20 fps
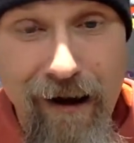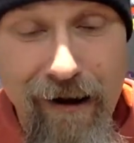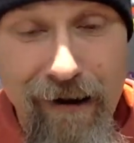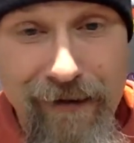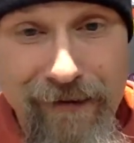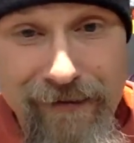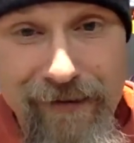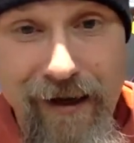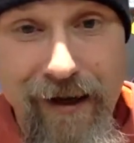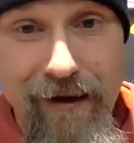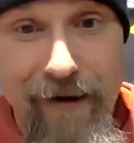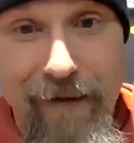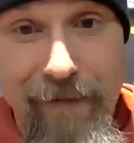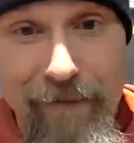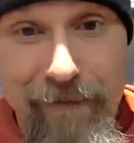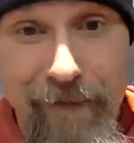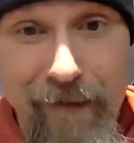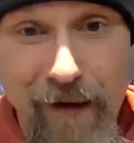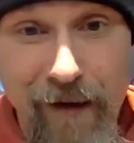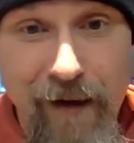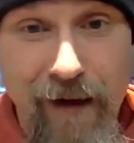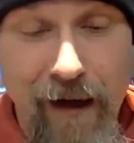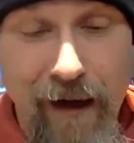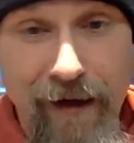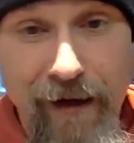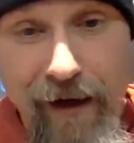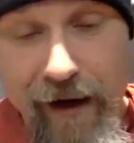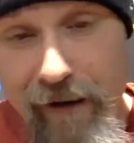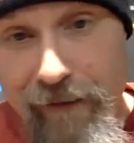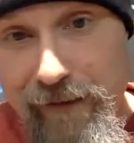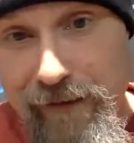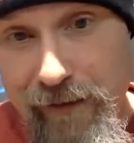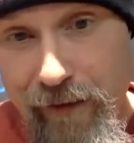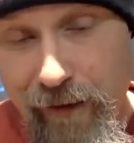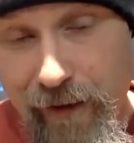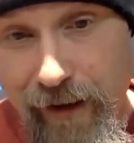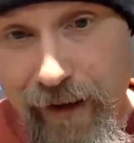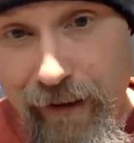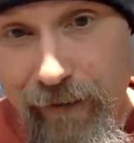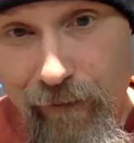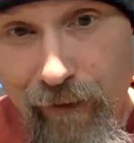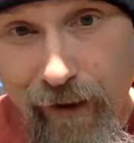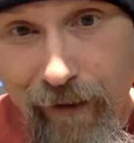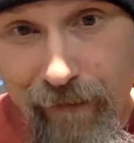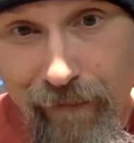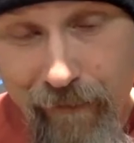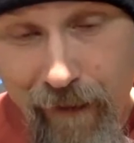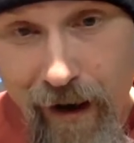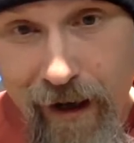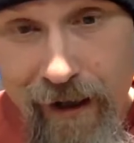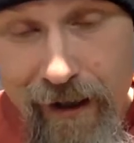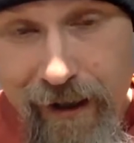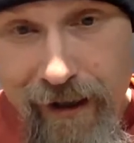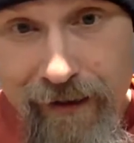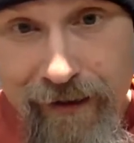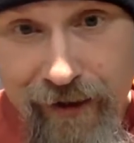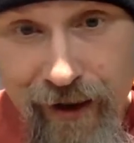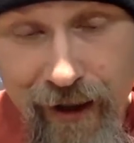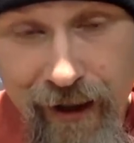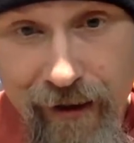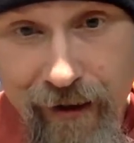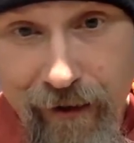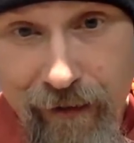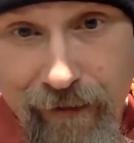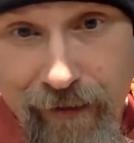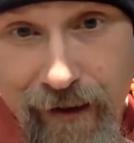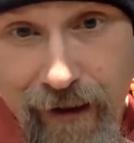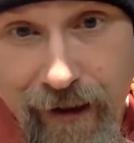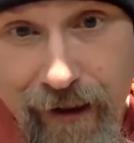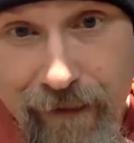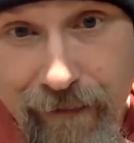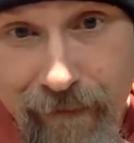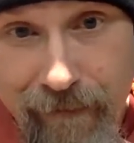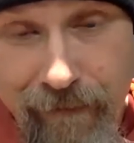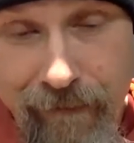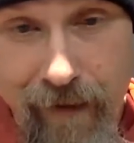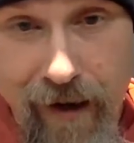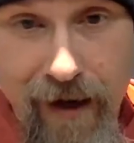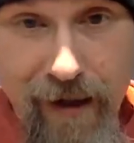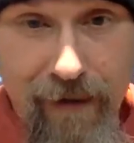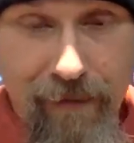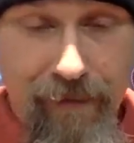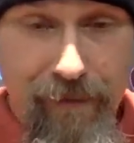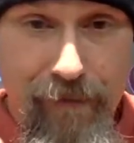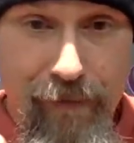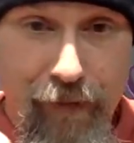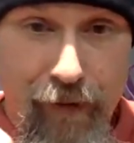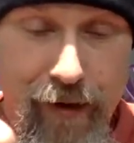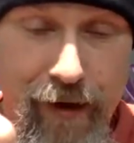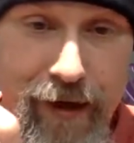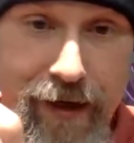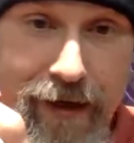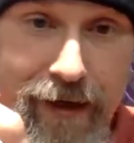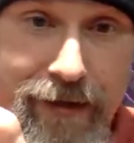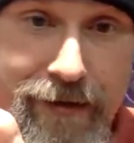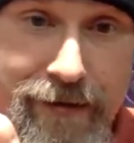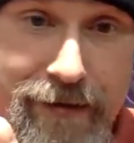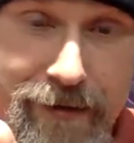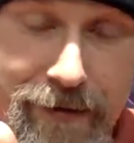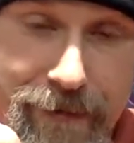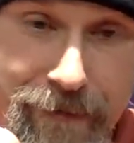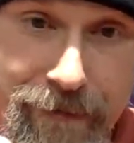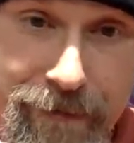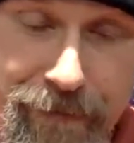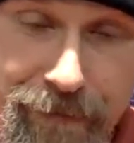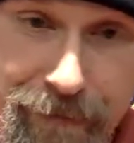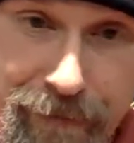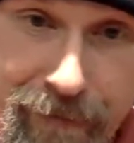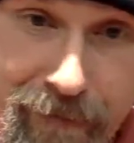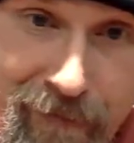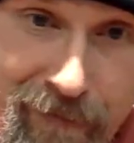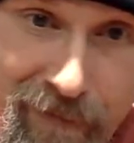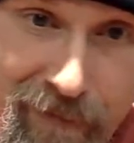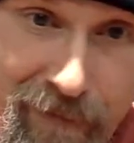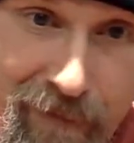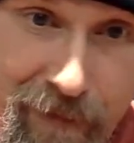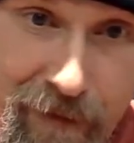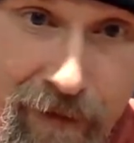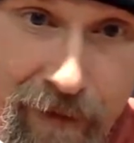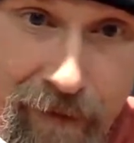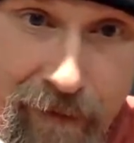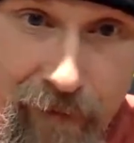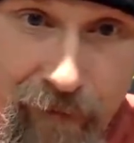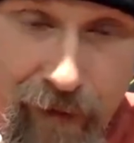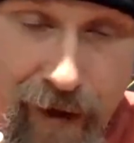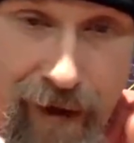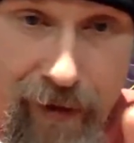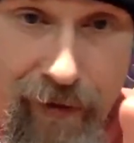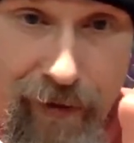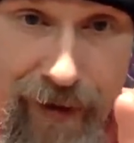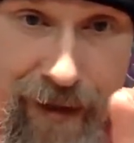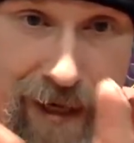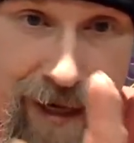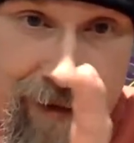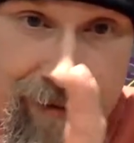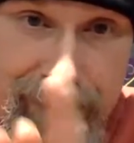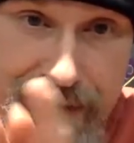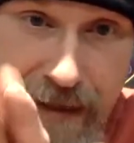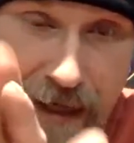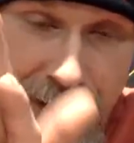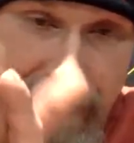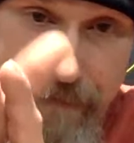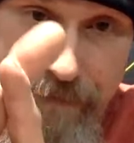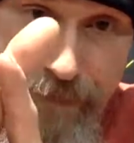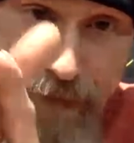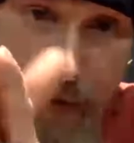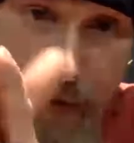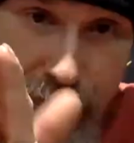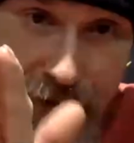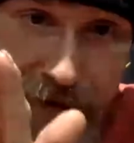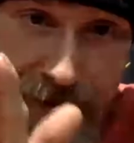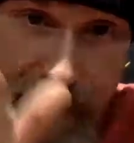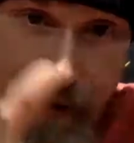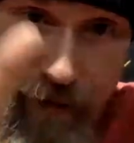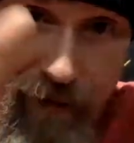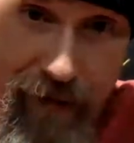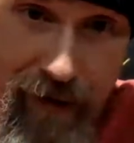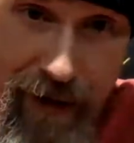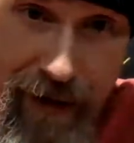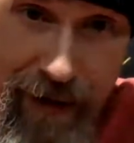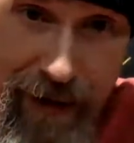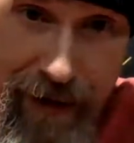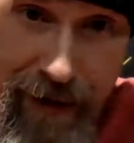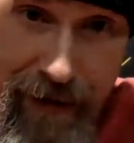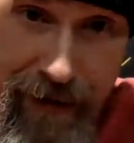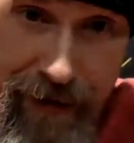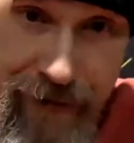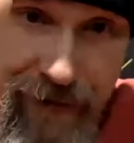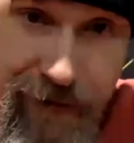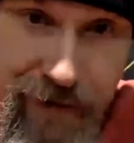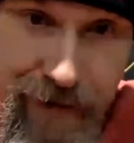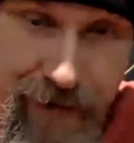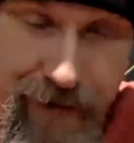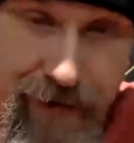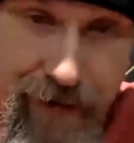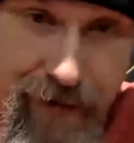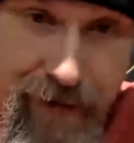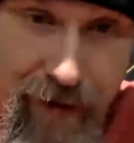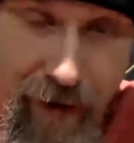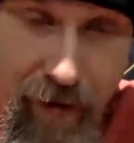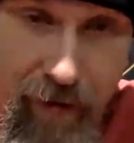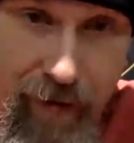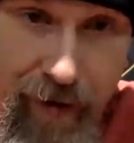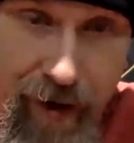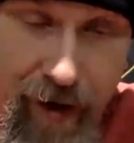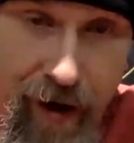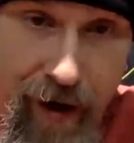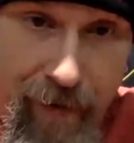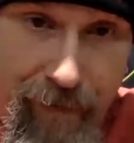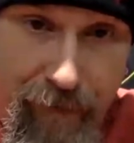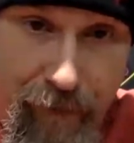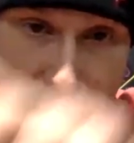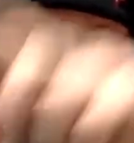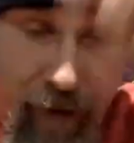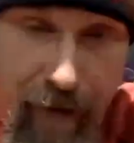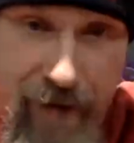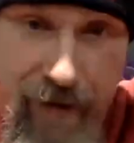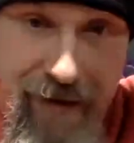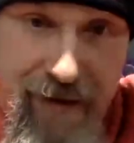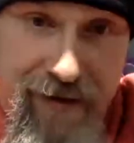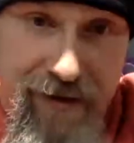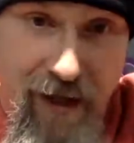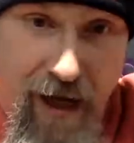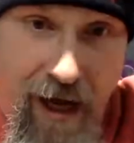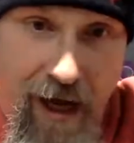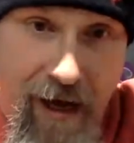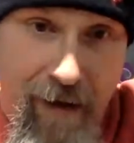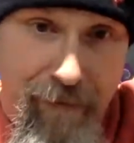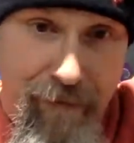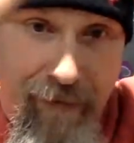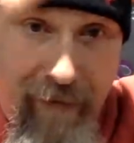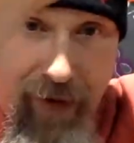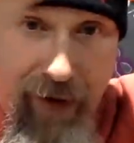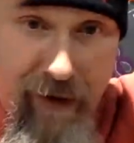setup. And then I was looking at what Mike and Gino did. Mike put his right on the outside and built his own linkage going up with a stop